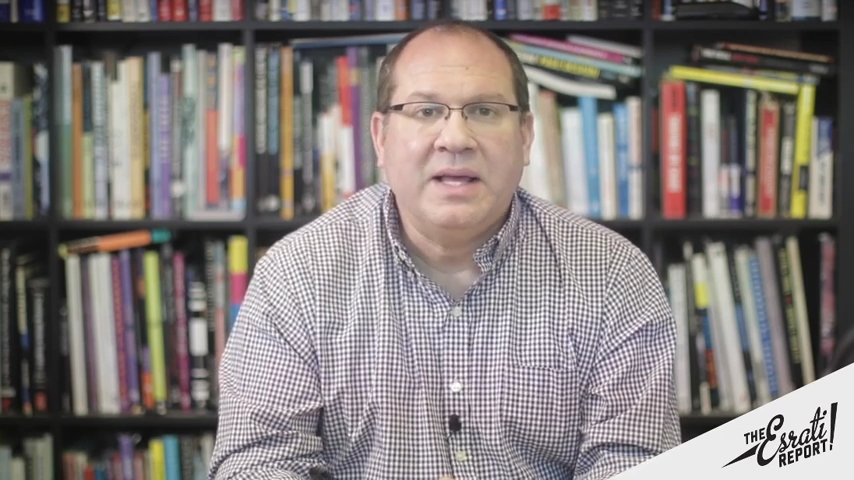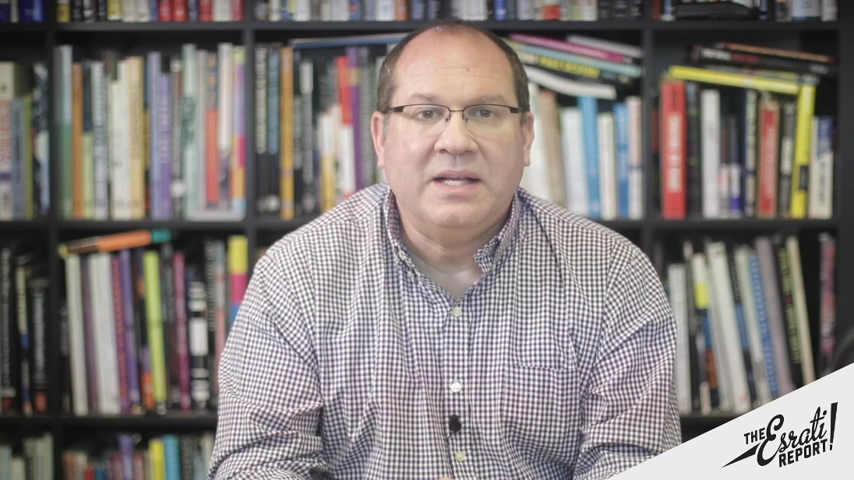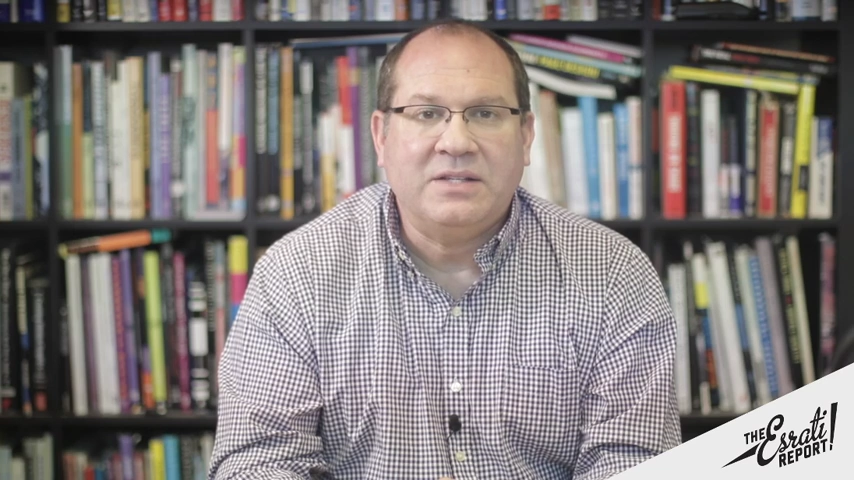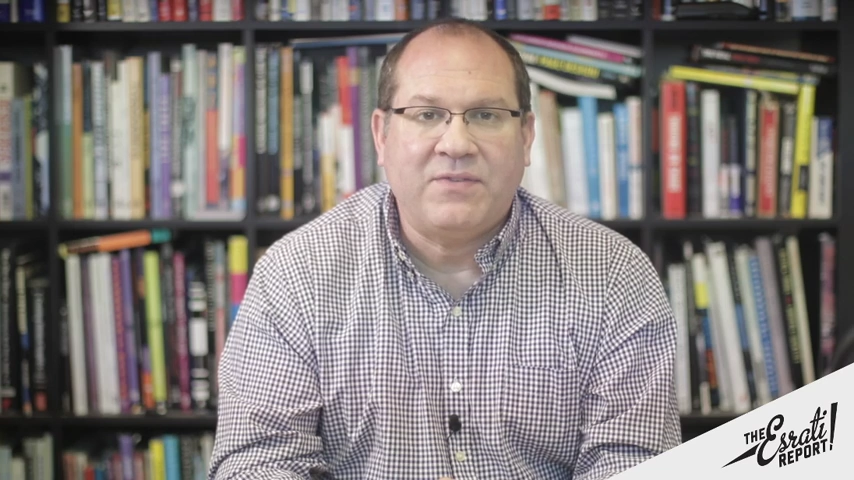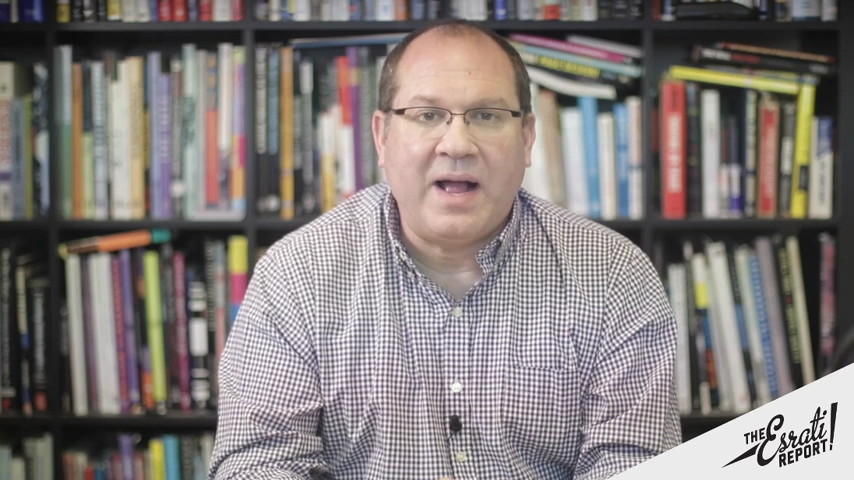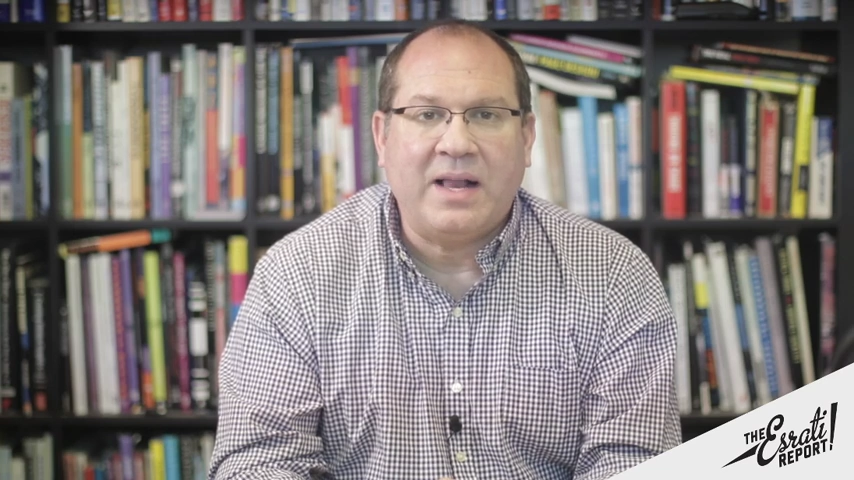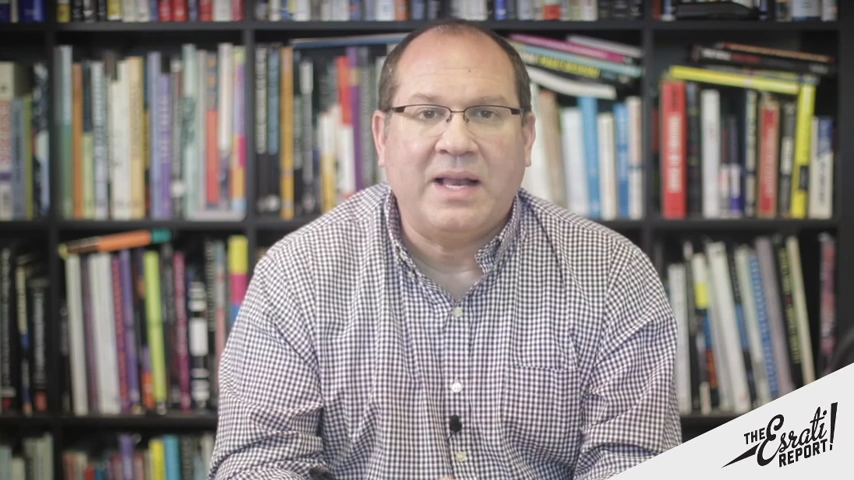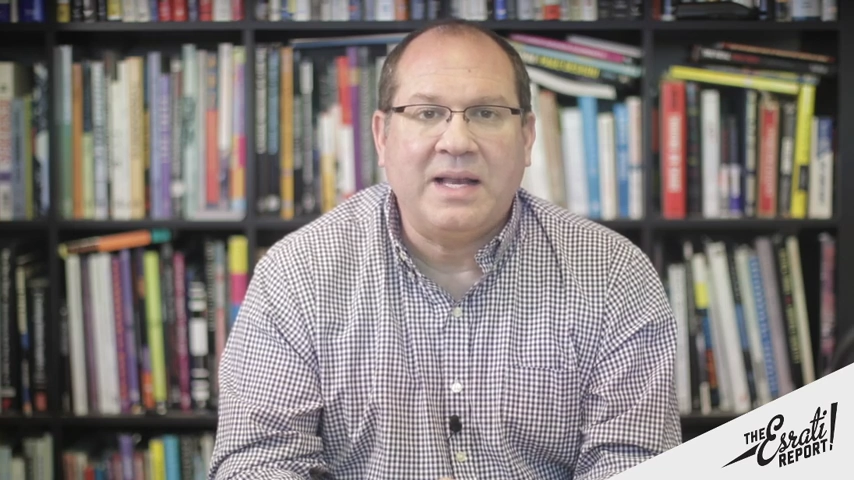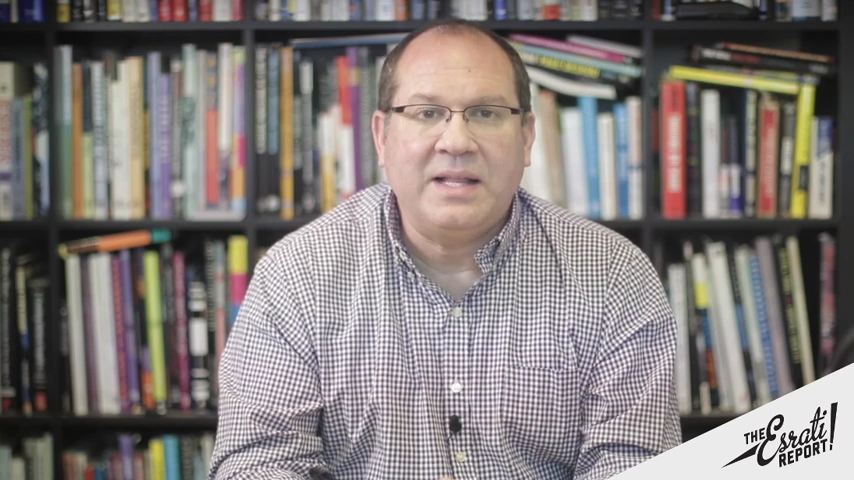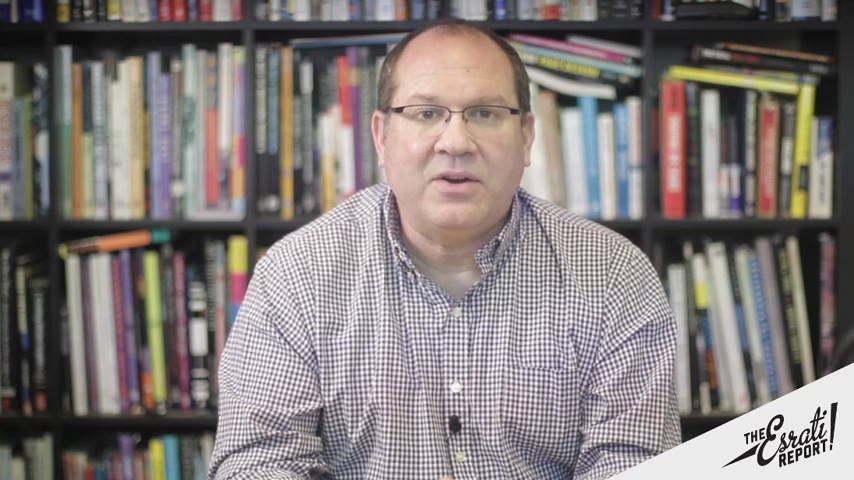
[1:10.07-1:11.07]
is
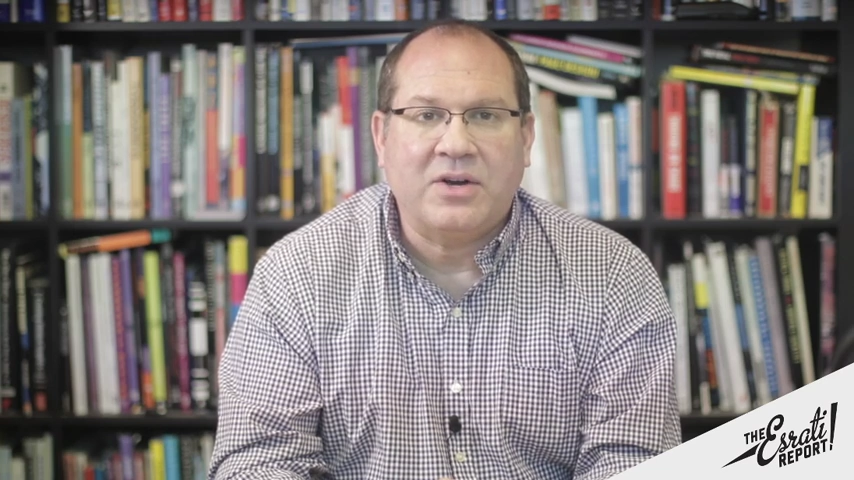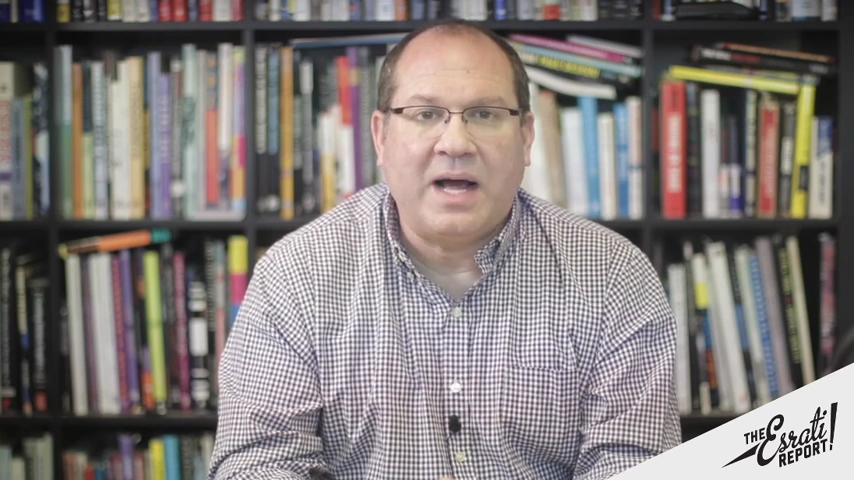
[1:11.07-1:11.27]
violating their